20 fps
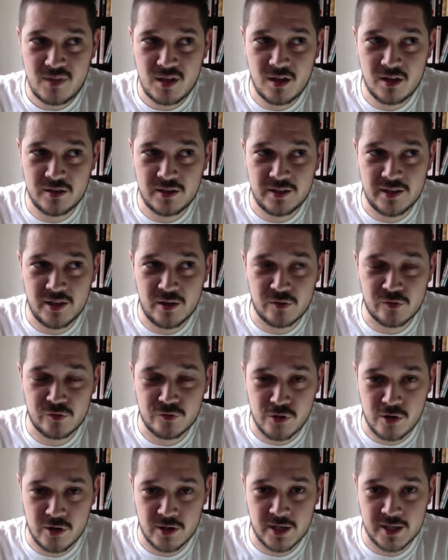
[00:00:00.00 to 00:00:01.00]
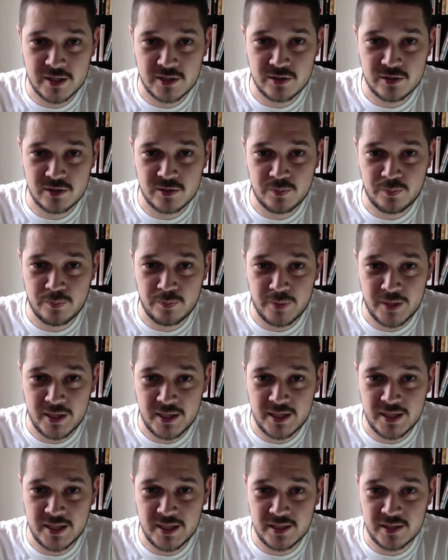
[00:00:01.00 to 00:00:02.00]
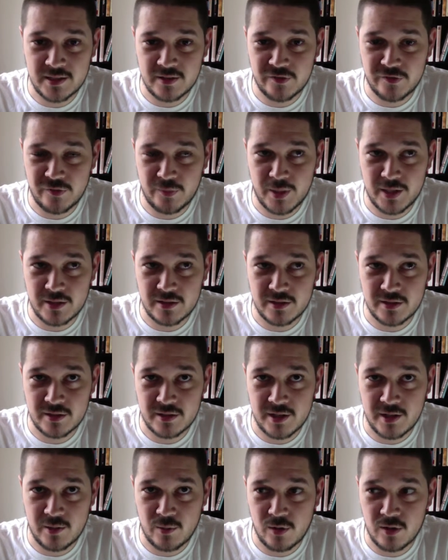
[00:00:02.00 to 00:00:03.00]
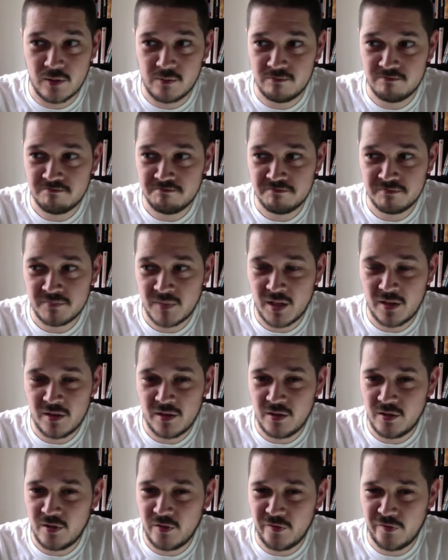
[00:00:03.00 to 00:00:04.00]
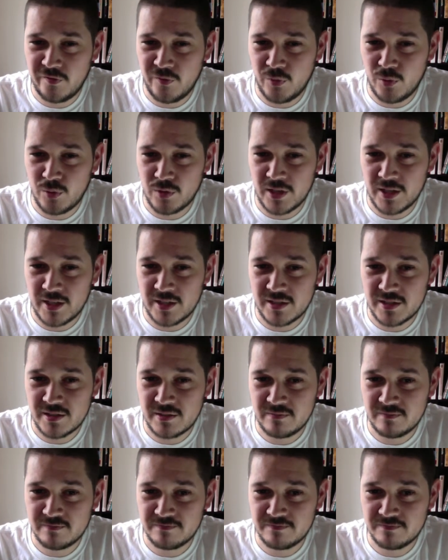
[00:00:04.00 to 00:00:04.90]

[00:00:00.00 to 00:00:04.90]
I did that on Friday, so it's been in the fermenter now, what, 4 days?